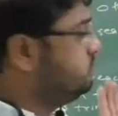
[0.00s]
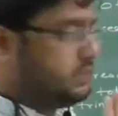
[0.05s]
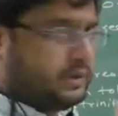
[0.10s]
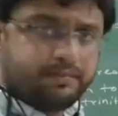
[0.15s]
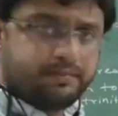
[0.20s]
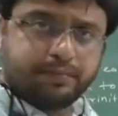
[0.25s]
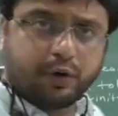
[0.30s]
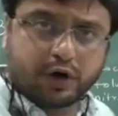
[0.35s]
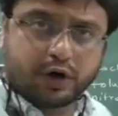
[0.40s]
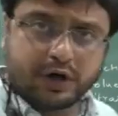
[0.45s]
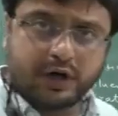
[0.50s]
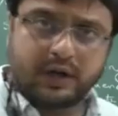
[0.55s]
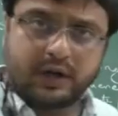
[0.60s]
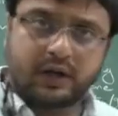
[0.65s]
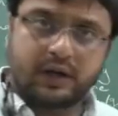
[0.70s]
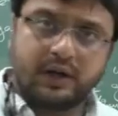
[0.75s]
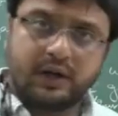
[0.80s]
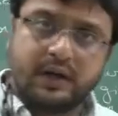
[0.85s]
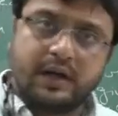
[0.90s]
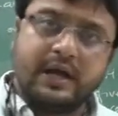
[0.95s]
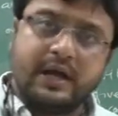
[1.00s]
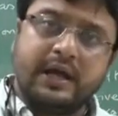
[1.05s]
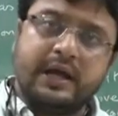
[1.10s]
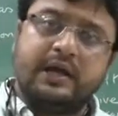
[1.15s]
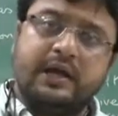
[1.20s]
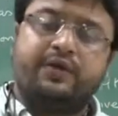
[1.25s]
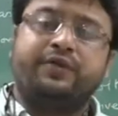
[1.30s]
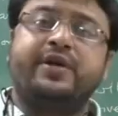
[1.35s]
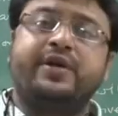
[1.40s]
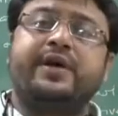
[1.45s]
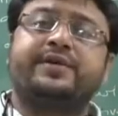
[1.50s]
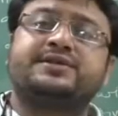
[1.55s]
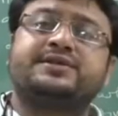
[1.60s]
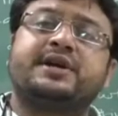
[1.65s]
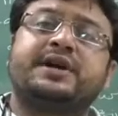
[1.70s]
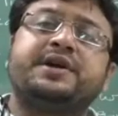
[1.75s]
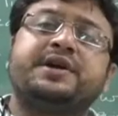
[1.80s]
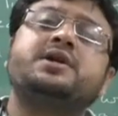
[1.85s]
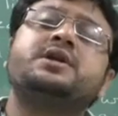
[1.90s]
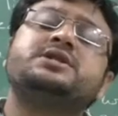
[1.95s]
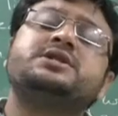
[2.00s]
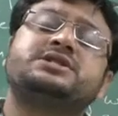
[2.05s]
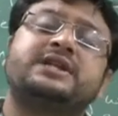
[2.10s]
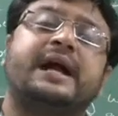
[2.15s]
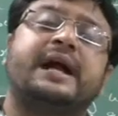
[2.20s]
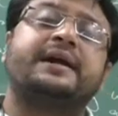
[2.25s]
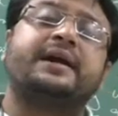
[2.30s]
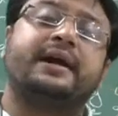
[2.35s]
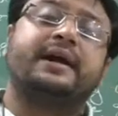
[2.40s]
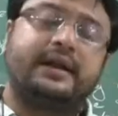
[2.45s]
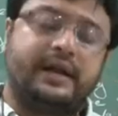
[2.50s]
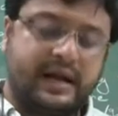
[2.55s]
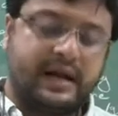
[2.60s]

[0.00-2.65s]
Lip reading: important. We have studied in standard